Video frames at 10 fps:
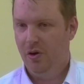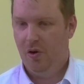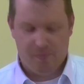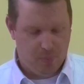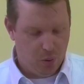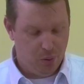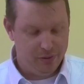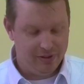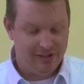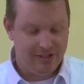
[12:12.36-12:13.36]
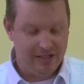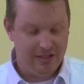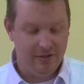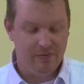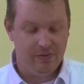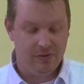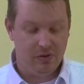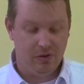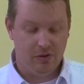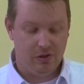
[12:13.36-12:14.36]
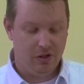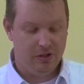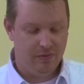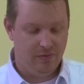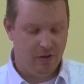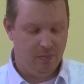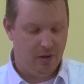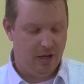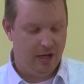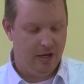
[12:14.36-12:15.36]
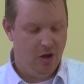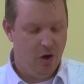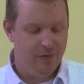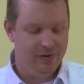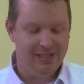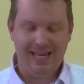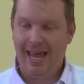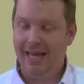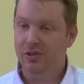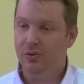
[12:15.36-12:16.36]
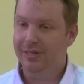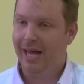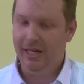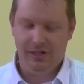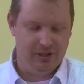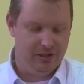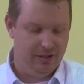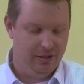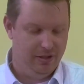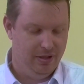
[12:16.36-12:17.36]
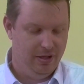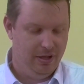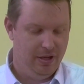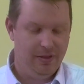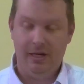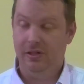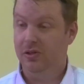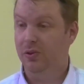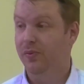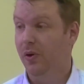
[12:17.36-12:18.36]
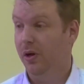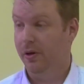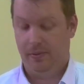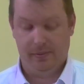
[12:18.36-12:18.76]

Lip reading: of Paul's incentive to the church in Philippi, of his exhortation that is to follow.